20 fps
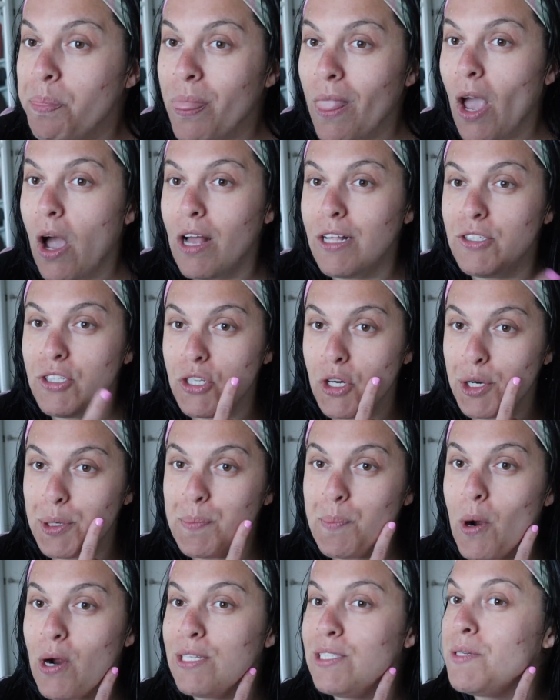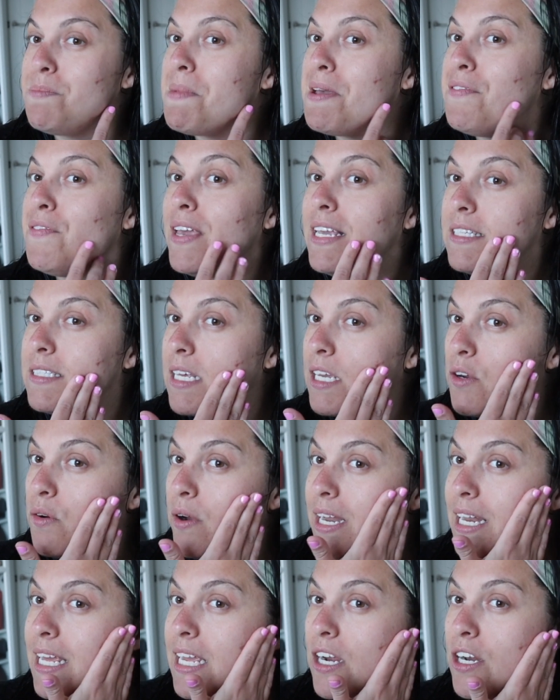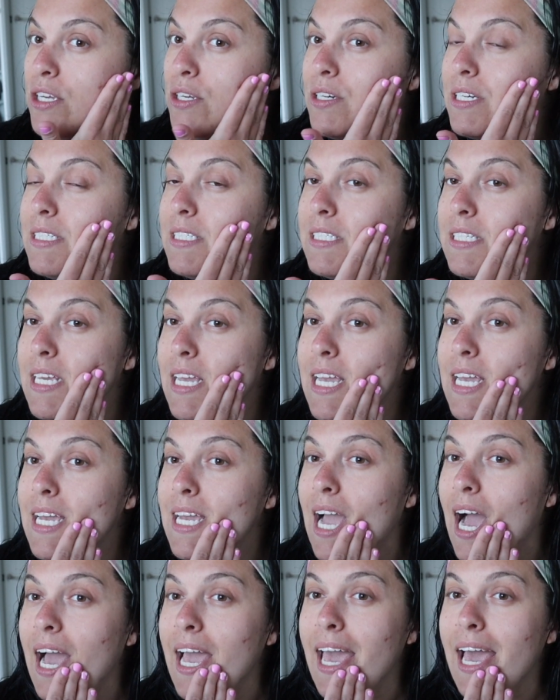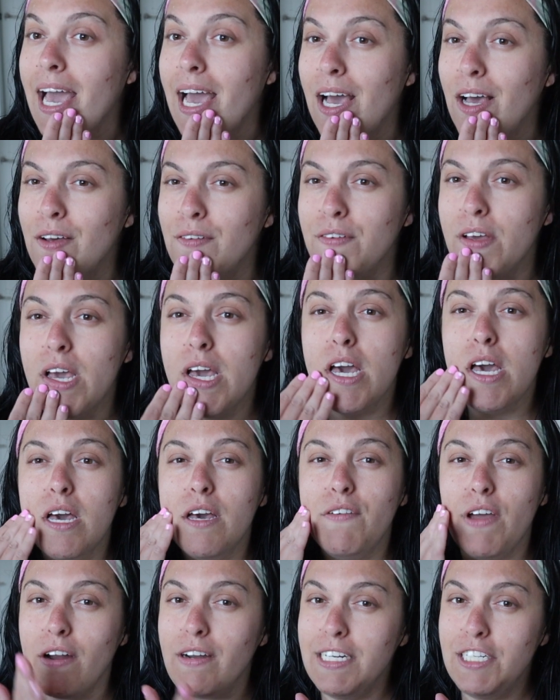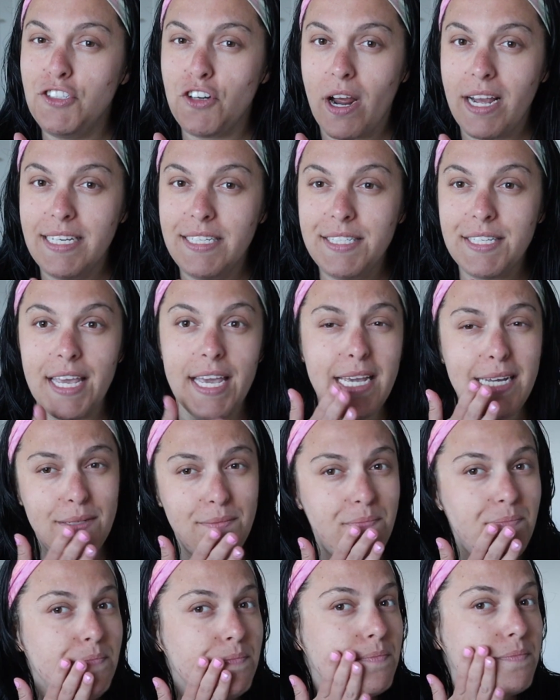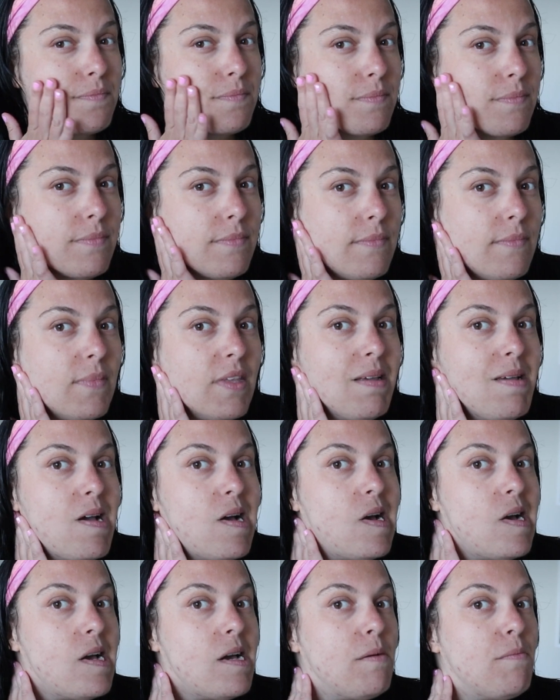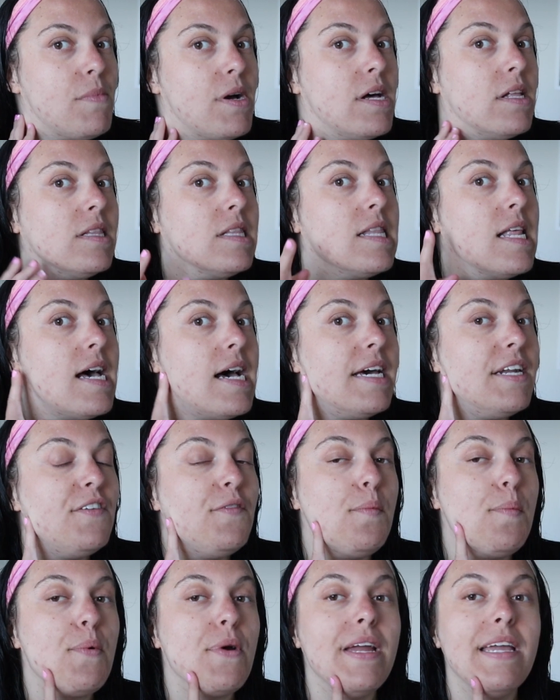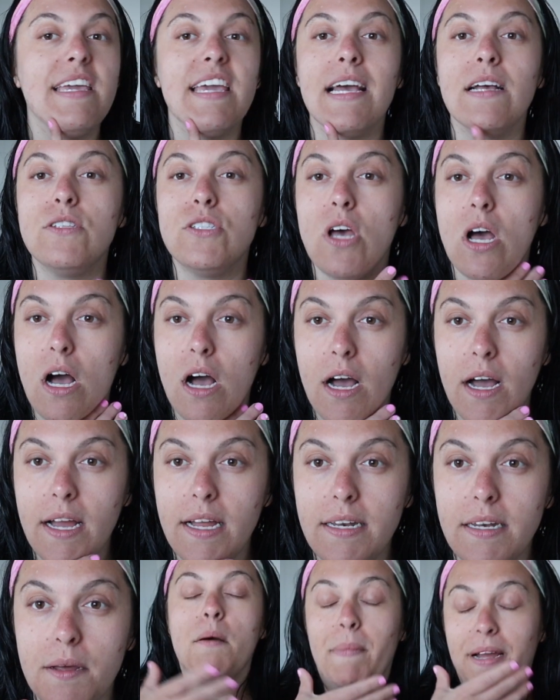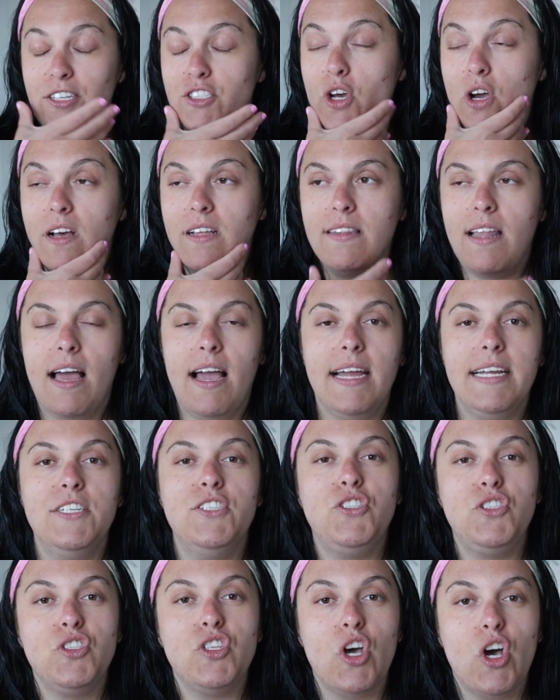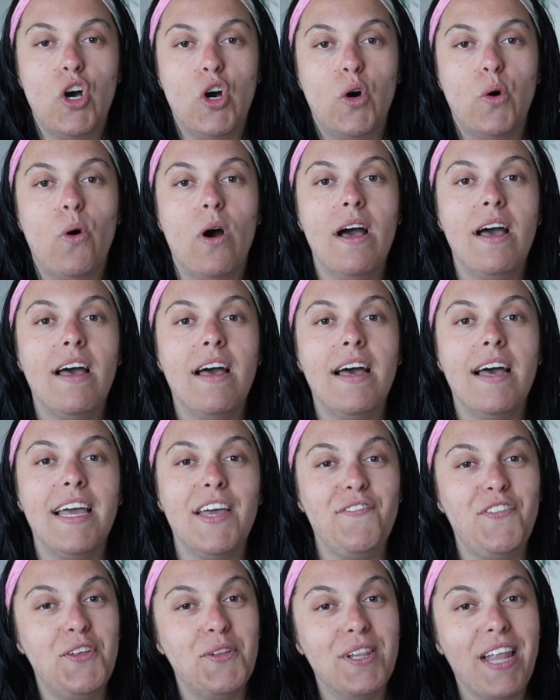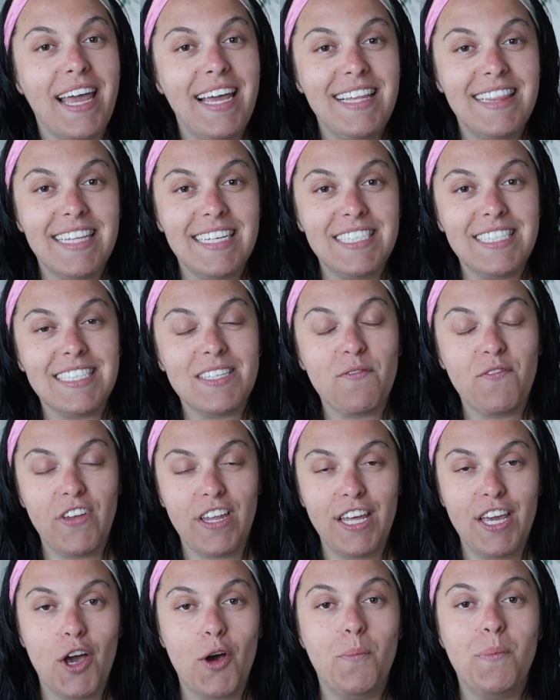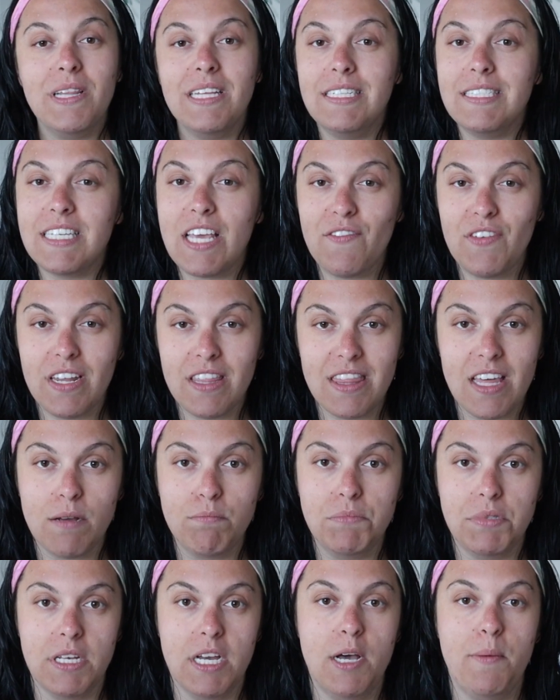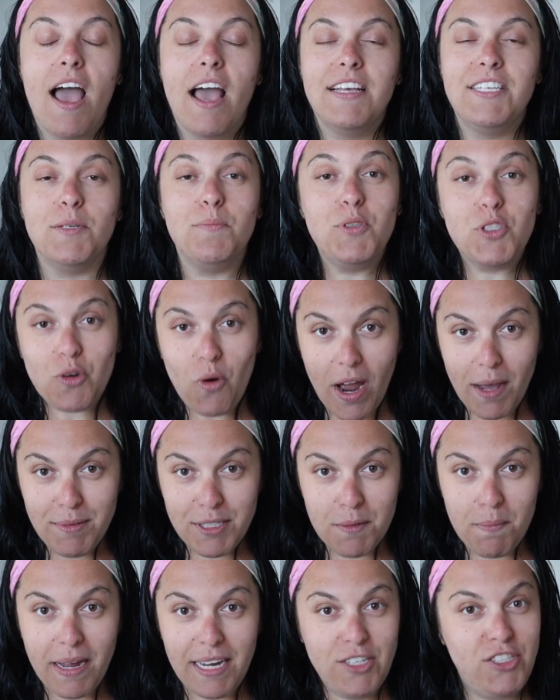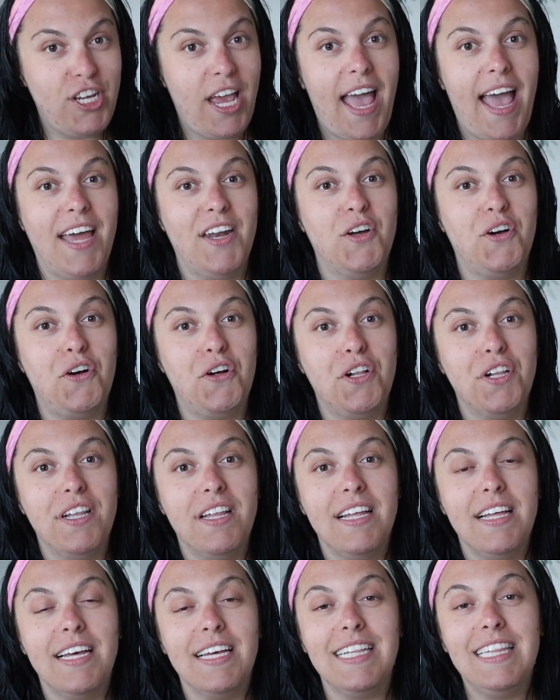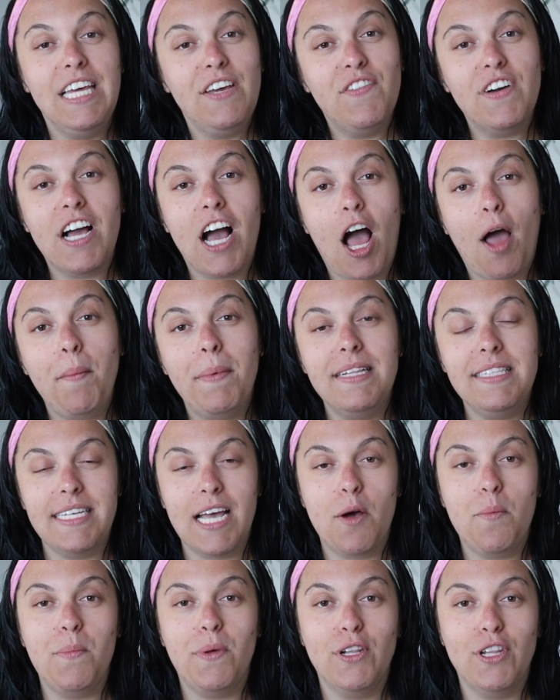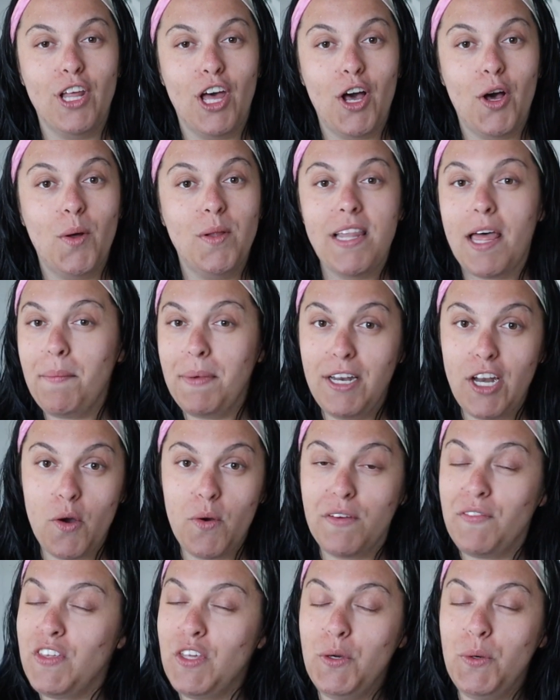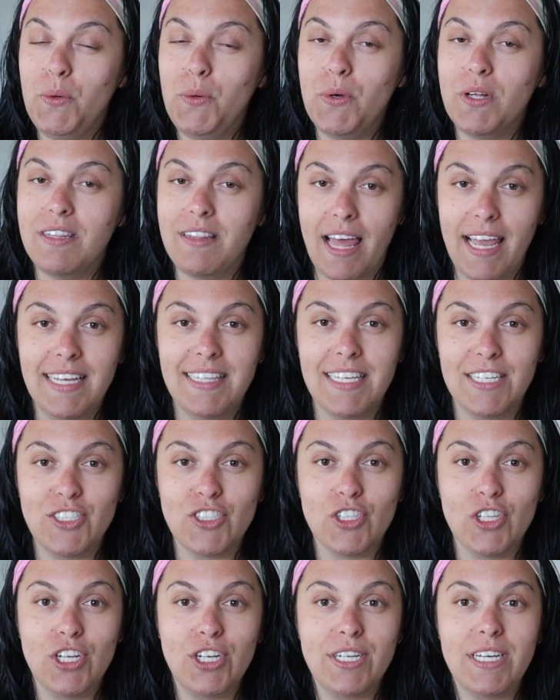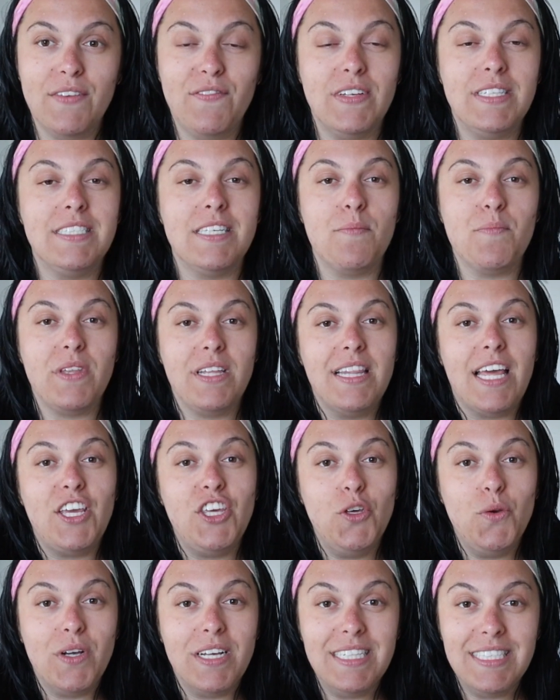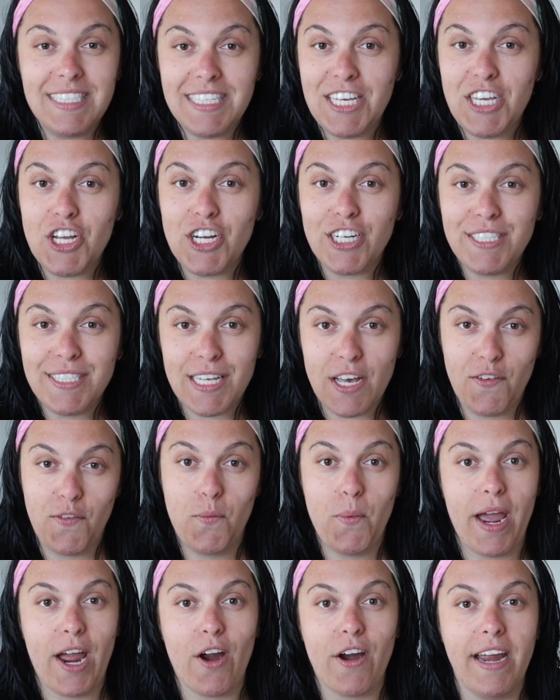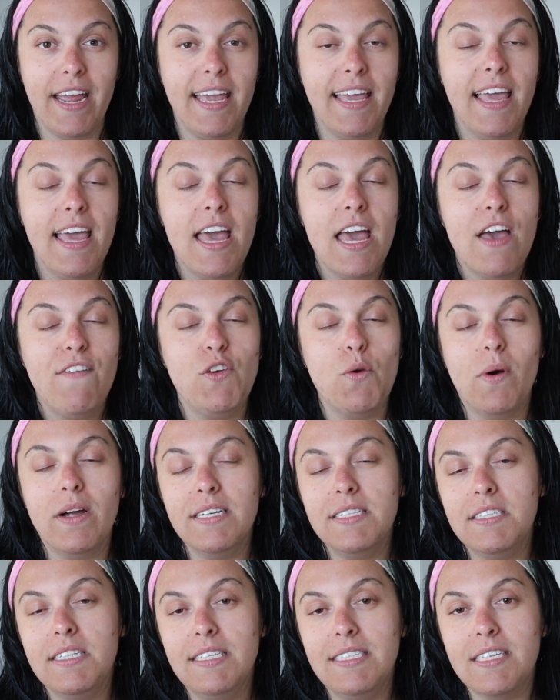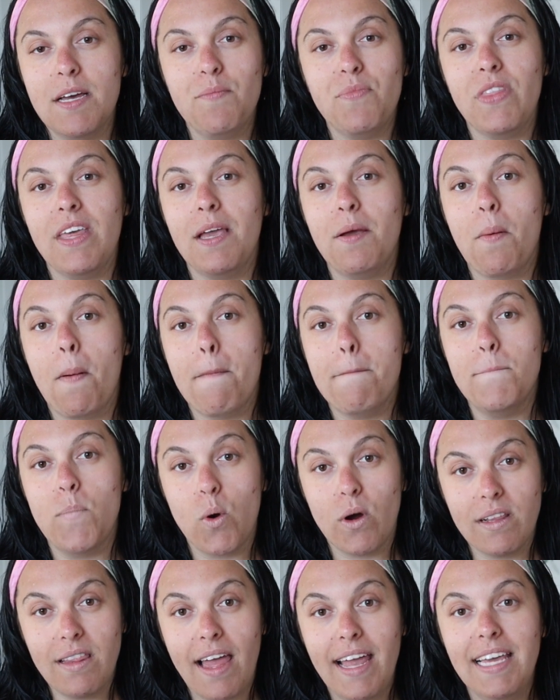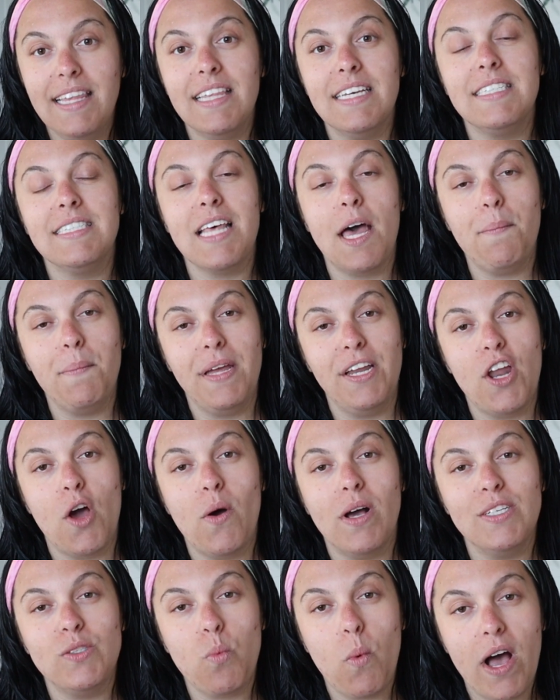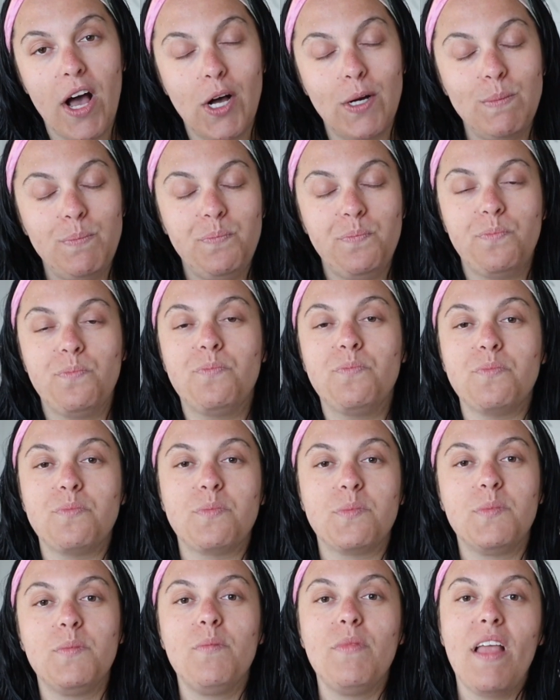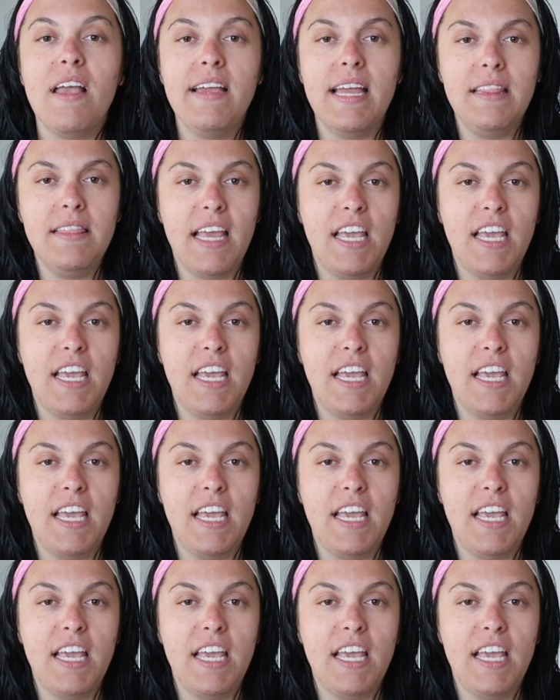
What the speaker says: on certain parts of my face. Like right here, you could see I have very dry skin. A lot of breakouts on my jawline. So if you like this video, please give it a thumbs up. Subscribe to my channel. Leave a comment down below. Let me know if you like this look, if it's something that you can see yourself wearing. If you want to see something more like this, let me know as well. Again,